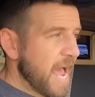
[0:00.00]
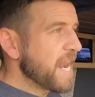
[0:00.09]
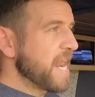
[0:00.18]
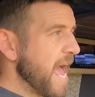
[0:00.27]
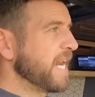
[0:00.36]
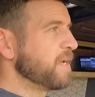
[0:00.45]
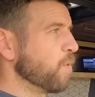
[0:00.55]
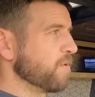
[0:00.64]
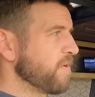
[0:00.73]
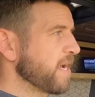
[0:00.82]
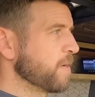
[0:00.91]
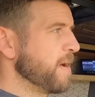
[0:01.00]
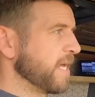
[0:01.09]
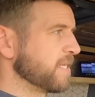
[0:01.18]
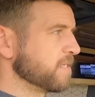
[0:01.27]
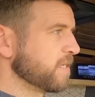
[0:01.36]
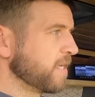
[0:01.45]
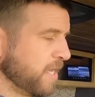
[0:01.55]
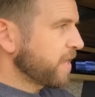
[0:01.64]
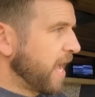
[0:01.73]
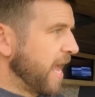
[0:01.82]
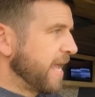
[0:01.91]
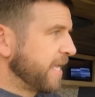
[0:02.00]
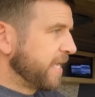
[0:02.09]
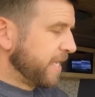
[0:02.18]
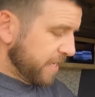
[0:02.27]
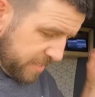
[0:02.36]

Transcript: can anyone recommend a